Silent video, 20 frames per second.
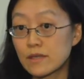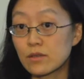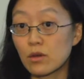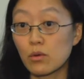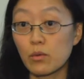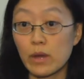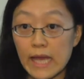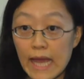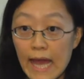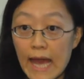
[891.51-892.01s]
So
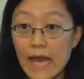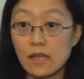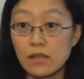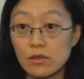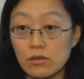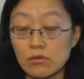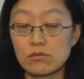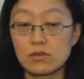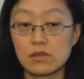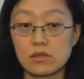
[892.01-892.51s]
we can
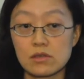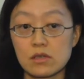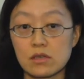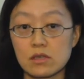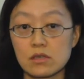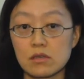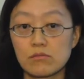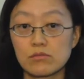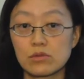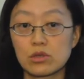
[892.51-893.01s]
use the
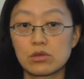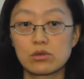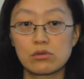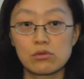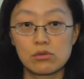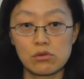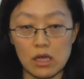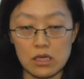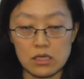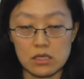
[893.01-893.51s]
system to do
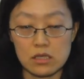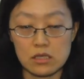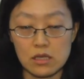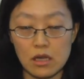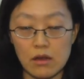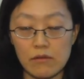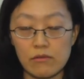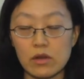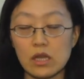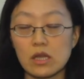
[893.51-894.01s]
drug
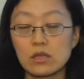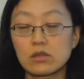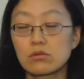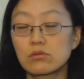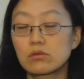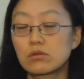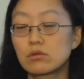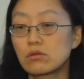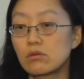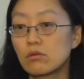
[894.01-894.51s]
discovery, to
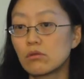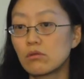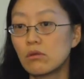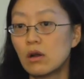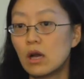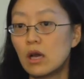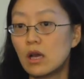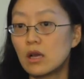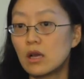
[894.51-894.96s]
do